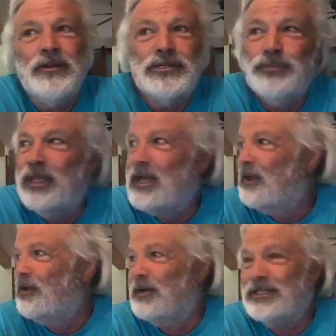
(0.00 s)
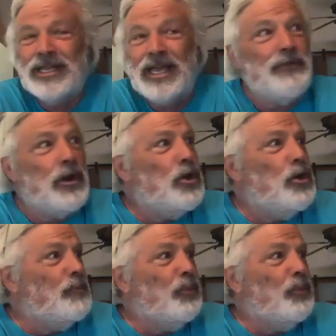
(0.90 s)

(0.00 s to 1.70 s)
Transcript: because we kind of it's kind of our home.